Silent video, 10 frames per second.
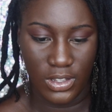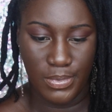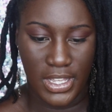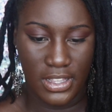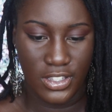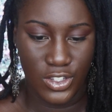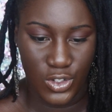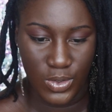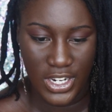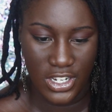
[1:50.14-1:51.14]
on, let me get the
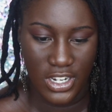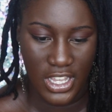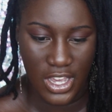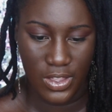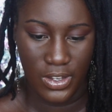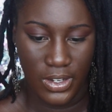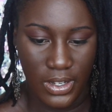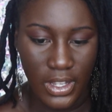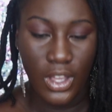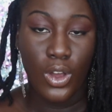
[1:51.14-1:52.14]
situation together.
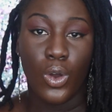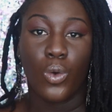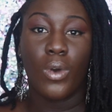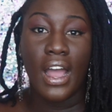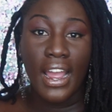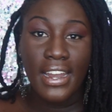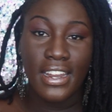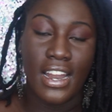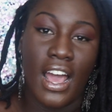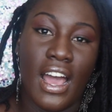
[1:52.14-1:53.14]
Why
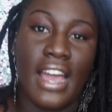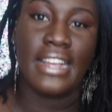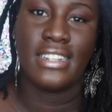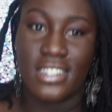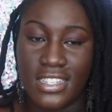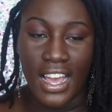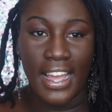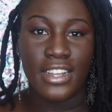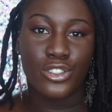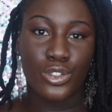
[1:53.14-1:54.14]
did I
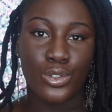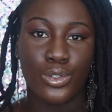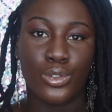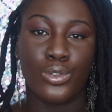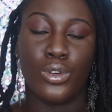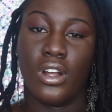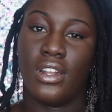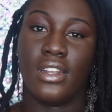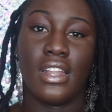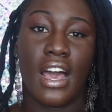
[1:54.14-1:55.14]
decide to
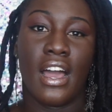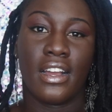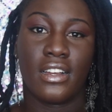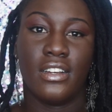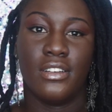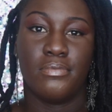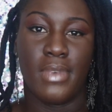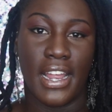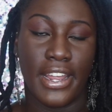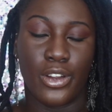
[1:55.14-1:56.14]
lock
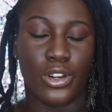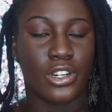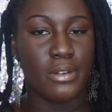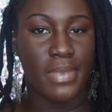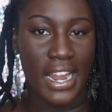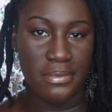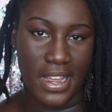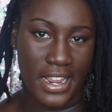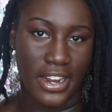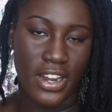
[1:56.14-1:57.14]
my hair or combine my
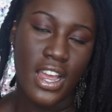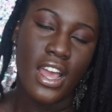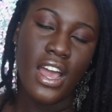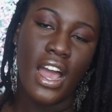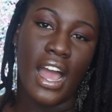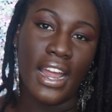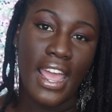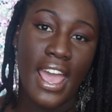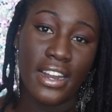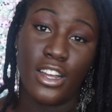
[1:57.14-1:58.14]
hair? I
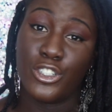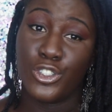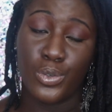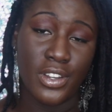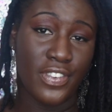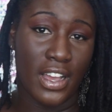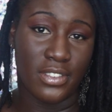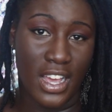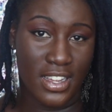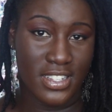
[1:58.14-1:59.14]
had 125
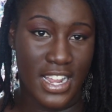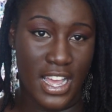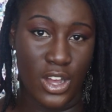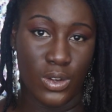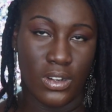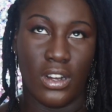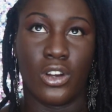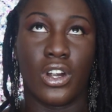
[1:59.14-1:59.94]
locks now, or